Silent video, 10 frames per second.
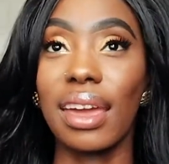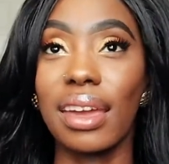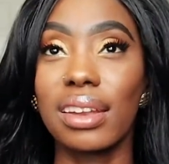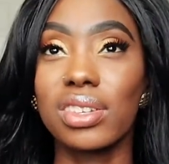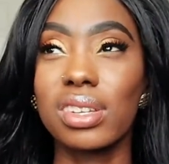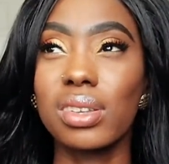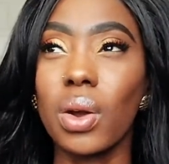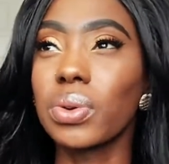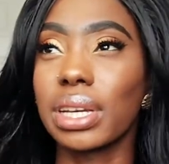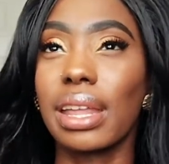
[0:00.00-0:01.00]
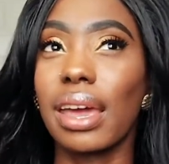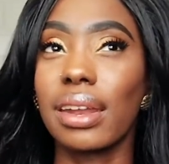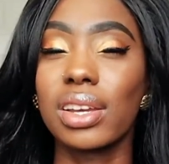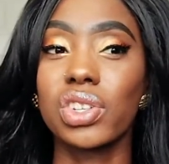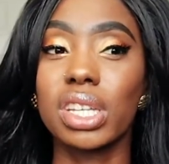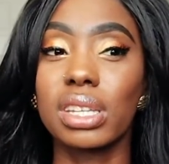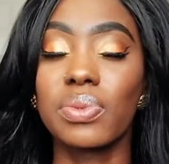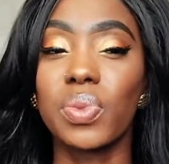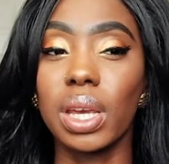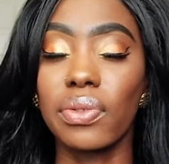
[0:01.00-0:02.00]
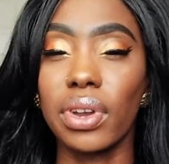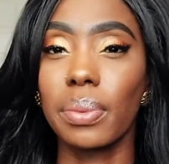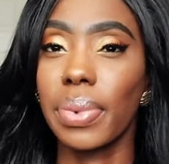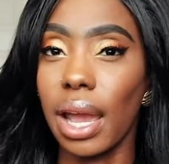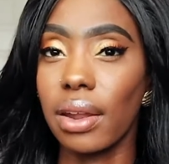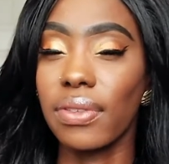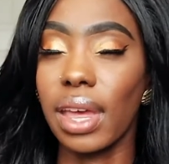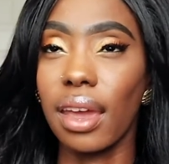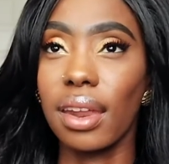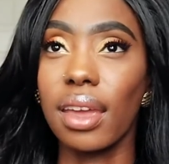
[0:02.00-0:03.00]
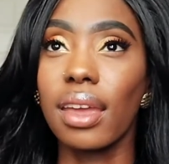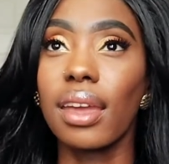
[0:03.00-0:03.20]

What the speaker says: and just owning that and just being very proud of that.